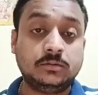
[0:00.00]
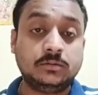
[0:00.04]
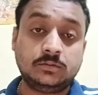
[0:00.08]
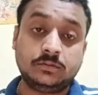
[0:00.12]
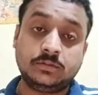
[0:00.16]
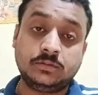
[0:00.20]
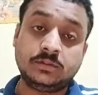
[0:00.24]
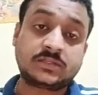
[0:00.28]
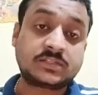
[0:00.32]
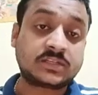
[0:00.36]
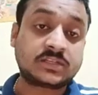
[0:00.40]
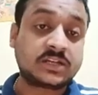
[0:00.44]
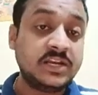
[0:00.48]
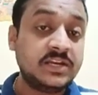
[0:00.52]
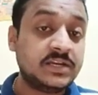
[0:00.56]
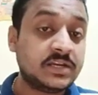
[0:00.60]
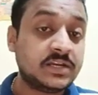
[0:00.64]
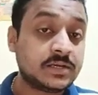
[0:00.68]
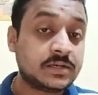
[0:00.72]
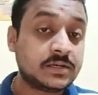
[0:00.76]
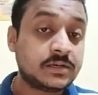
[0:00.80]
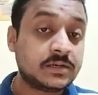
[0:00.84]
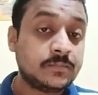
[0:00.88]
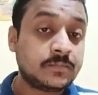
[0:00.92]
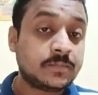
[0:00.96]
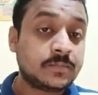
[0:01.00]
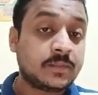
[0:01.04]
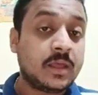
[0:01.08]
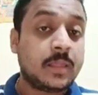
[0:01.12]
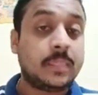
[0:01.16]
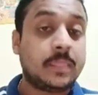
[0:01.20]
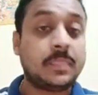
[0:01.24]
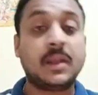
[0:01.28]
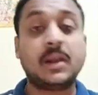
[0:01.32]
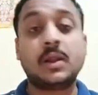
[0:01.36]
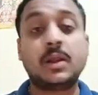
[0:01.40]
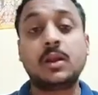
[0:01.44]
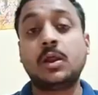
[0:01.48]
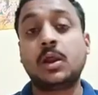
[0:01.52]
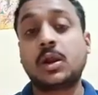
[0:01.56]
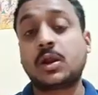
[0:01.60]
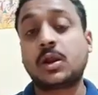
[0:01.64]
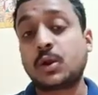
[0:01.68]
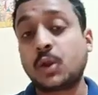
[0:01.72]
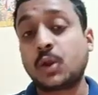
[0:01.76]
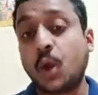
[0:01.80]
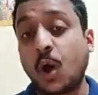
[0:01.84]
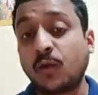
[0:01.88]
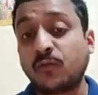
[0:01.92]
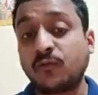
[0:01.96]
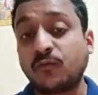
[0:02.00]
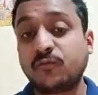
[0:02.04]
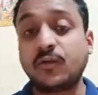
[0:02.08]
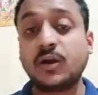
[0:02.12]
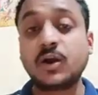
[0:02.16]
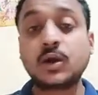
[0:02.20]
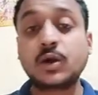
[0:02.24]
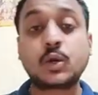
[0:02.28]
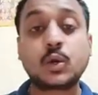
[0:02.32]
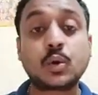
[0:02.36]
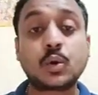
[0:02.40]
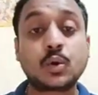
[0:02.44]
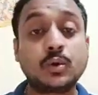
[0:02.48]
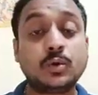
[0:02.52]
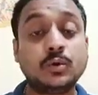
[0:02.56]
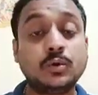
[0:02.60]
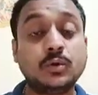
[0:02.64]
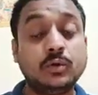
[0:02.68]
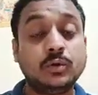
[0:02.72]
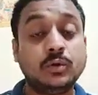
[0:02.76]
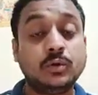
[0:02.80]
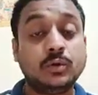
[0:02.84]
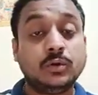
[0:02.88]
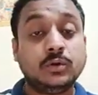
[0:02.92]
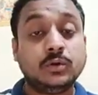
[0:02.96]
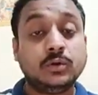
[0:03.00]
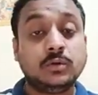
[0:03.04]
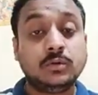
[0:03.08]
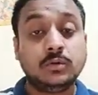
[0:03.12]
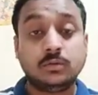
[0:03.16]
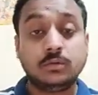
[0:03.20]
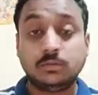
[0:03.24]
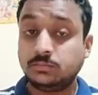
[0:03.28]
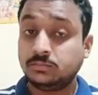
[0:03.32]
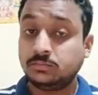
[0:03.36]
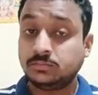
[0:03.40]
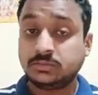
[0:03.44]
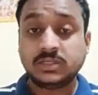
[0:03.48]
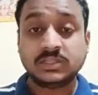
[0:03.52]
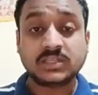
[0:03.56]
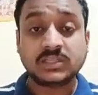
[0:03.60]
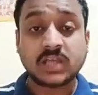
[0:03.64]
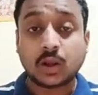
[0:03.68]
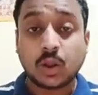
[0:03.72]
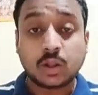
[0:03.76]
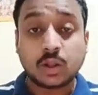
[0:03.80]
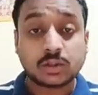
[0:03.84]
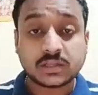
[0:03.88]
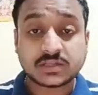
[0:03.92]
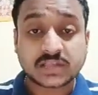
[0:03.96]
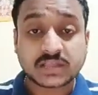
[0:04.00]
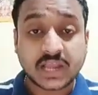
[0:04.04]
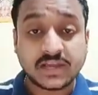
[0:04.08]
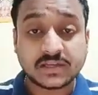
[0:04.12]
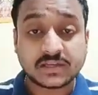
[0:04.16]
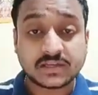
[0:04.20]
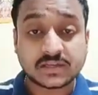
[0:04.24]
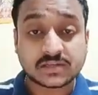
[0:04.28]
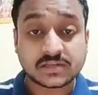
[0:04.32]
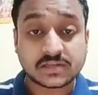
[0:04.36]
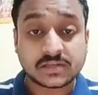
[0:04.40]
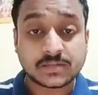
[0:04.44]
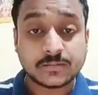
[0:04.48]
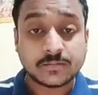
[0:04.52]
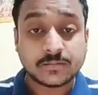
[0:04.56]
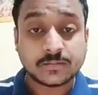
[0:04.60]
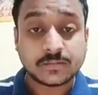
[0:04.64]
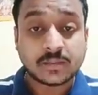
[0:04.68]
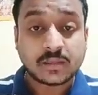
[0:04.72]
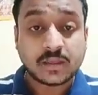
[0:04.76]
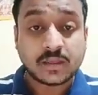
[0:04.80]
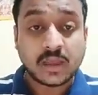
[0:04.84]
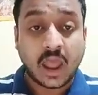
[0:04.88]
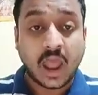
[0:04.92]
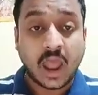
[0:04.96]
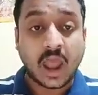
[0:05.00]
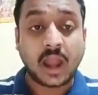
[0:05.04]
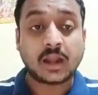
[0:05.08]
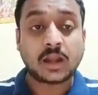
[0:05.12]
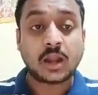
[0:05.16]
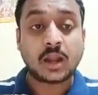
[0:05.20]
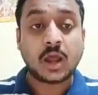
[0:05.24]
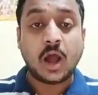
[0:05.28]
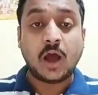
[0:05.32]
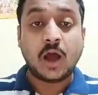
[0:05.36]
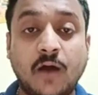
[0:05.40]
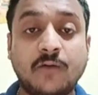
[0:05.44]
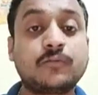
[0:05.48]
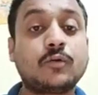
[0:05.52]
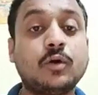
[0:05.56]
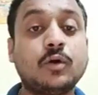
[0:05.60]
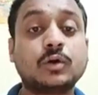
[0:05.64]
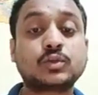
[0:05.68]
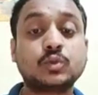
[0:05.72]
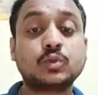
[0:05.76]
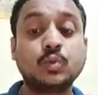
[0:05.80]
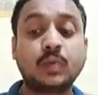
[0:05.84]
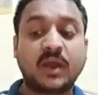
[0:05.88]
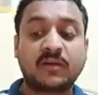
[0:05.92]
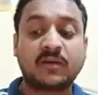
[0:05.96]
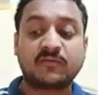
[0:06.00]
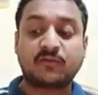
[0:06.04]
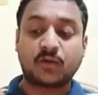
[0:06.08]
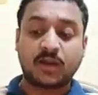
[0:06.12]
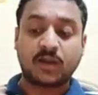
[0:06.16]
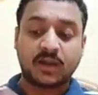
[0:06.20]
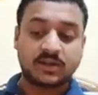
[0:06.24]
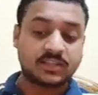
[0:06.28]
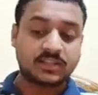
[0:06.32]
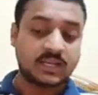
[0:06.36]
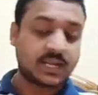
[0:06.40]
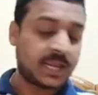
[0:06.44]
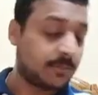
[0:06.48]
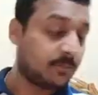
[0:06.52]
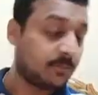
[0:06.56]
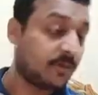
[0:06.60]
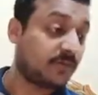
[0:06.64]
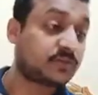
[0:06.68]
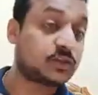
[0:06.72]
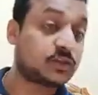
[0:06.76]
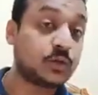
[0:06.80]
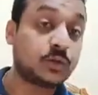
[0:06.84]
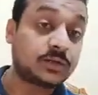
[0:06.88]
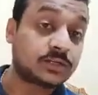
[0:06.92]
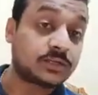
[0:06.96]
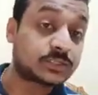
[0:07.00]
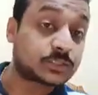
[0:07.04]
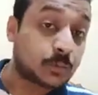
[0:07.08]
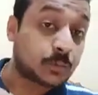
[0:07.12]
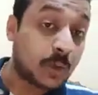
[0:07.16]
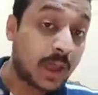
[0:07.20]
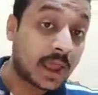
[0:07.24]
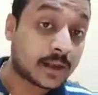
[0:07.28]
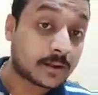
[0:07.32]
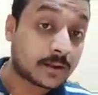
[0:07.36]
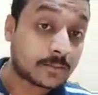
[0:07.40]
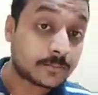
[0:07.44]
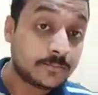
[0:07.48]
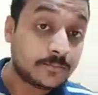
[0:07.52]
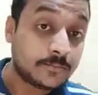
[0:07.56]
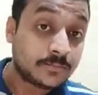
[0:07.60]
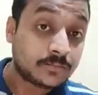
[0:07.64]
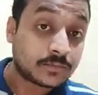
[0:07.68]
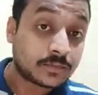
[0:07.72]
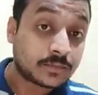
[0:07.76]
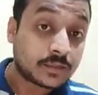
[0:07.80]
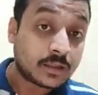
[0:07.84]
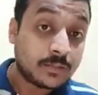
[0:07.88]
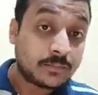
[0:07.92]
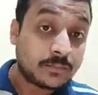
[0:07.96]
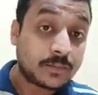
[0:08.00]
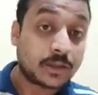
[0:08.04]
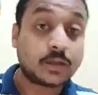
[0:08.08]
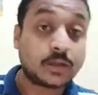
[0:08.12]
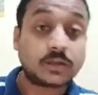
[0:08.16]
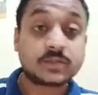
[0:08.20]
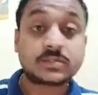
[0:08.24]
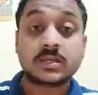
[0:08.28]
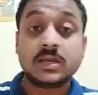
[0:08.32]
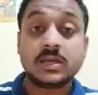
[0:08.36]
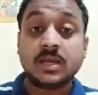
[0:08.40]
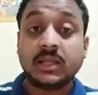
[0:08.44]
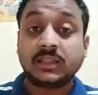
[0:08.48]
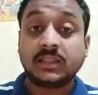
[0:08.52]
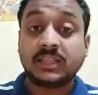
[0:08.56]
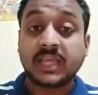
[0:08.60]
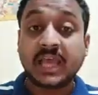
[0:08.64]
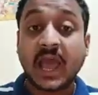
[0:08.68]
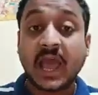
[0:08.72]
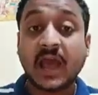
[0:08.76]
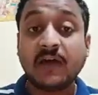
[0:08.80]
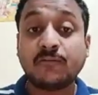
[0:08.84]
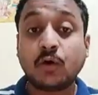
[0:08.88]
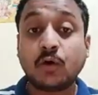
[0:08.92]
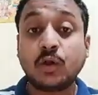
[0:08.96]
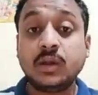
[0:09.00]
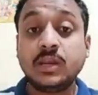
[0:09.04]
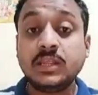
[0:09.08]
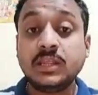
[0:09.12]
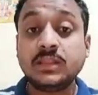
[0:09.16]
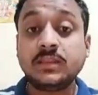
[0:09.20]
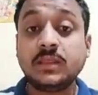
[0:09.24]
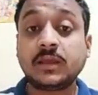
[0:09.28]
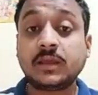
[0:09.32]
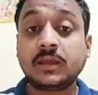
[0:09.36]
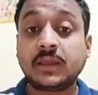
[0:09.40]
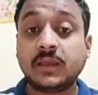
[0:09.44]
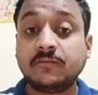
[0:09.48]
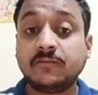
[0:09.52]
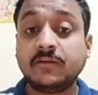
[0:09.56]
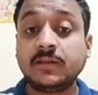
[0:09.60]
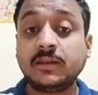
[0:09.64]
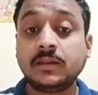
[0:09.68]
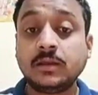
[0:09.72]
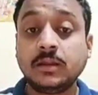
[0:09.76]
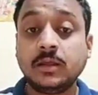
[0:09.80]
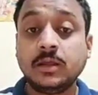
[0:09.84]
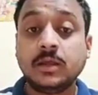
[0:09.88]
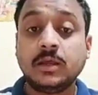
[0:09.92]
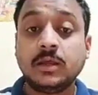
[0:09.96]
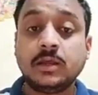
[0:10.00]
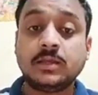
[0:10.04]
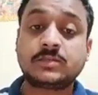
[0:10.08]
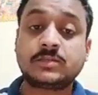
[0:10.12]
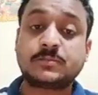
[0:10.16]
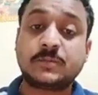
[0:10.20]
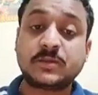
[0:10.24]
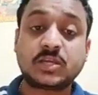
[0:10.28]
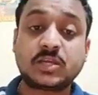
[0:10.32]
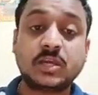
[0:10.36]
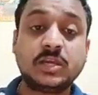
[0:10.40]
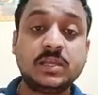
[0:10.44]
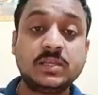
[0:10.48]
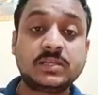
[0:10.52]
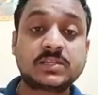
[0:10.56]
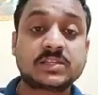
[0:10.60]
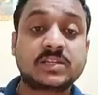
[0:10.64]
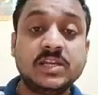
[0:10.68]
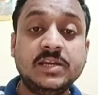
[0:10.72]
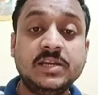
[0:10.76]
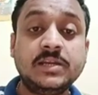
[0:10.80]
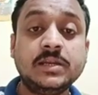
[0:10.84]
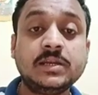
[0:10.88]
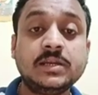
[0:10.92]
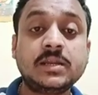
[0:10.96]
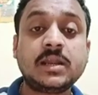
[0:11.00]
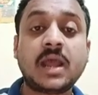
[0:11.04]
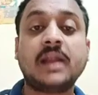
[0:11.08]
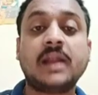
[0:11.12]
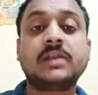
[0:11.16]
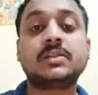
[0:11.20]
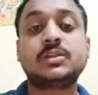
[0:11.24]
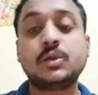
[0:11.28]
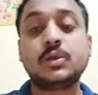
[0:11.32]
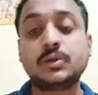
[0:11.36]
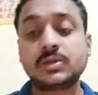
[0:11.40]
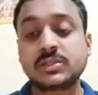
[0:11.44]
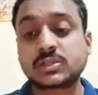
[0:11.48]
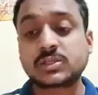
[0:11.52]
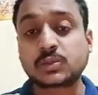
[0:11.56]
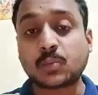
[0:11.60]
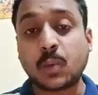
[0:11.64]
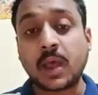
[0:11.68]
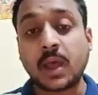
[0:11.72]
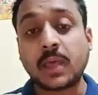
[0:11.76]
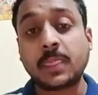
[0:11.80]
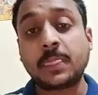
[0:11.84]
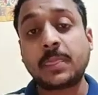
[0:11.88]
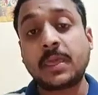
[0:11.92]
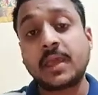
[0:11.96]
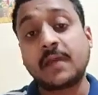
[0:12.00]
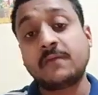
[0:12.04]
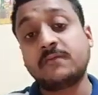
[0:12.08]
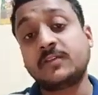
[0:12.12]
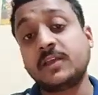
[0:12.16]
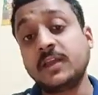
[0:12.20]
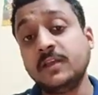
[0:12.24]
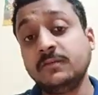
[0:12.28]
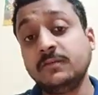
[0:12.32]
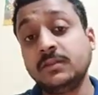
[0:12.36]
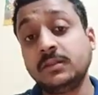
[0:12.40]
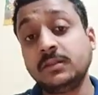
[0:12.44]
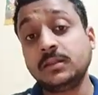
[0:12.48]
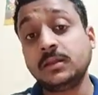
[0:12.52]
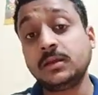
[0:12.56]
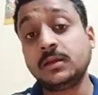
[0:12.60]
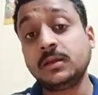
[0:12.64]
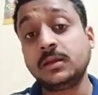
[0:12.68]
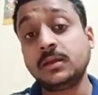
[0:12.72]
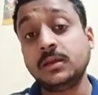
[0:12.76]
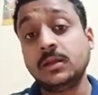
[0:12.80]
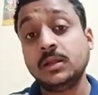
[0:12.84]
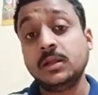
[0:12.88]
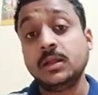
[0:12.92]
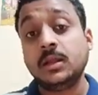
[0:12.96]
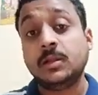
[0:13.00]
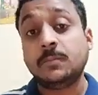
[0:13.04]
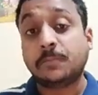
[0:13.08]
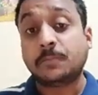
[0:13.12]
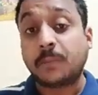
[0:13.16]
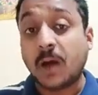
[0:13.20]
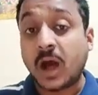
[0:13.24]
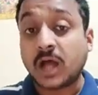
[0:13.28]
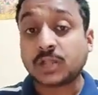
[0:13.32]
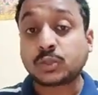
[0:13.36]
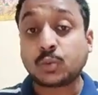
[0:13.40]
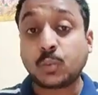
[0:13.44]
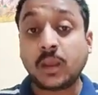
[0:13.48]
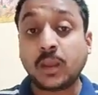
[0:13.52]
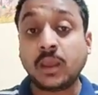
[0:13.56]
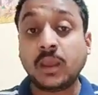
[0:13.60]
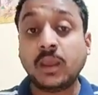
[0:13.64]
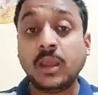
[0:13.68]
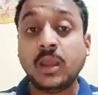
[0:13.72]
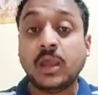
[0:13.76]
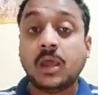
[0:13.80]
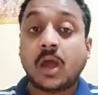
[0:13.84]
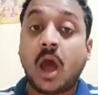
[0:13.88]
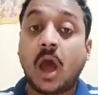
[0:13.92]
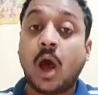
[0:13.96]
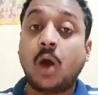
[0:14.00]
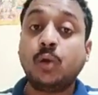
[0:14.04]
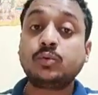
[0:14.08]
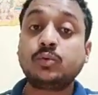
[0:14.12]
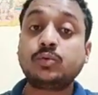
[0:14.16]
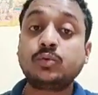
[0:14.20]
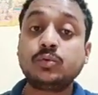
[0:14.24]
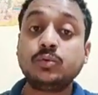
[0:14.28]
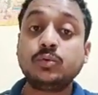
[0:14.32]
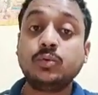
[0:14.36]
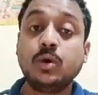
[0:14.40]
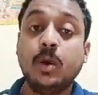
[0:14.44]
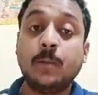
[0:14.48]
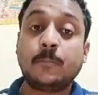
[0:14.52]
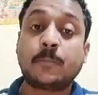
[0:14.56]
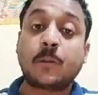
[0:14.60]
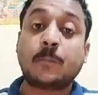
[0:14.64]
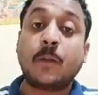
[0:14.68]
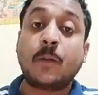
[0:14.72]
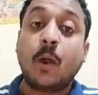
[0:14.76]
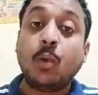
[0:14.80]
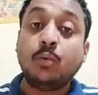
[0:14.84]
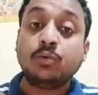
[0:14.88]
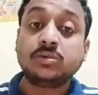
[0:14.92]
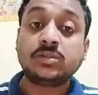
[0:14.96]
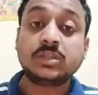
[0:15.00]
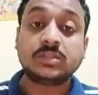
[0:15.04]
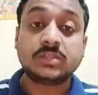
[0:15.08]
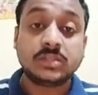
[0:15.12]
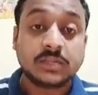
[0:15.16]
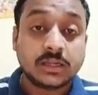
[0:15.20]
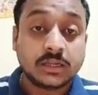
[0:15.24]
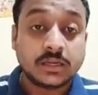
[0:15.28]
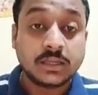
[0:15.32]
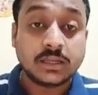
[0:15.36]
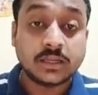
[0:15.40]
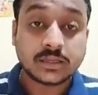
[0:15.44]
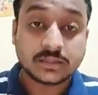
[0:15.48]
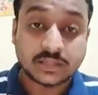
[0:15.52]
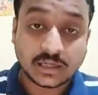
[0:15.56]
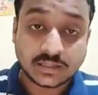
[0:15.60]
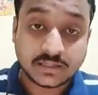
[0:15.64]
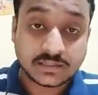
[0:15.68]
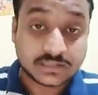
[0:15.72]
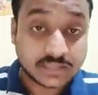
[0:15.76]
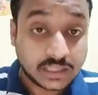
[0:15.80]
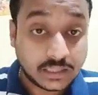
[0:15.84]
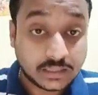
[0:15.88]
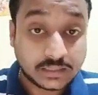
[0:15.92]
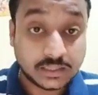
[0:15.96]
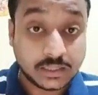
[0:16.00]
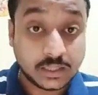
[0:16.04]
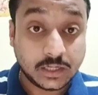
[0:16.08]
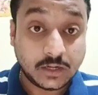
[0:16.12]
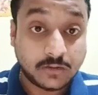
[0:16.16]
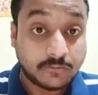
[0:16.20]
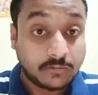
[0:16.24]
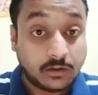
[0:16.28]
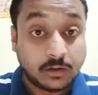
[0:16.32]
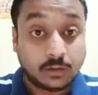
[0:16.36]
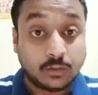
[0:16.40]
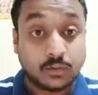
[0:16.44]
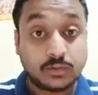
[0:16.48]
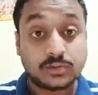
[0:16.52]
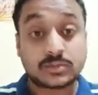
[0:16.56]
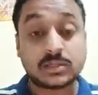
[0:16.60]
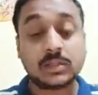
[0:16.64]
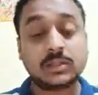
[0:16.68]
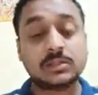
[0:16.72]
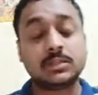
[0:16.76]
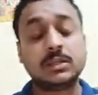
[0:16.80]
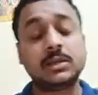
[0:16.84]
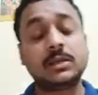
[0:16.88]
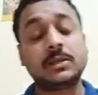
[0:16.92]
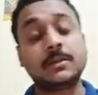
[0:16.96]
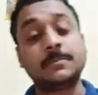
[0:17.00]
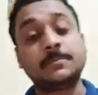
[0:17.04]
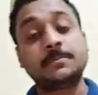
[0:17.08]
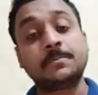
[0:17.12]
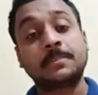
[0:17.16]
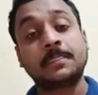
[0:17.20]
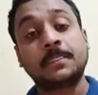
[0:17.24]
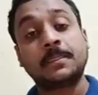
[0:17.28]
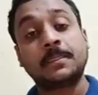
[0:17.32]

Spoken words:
Sclerin, then Rudolf Virchow. These are all the scientists. And of course, who can forget the name of Theodor Schwann? Because they have only the given, especially Sclerin and Theodor Schwann, they have given the pathway how to propound the theory, that is cell theory, well-known cell theory.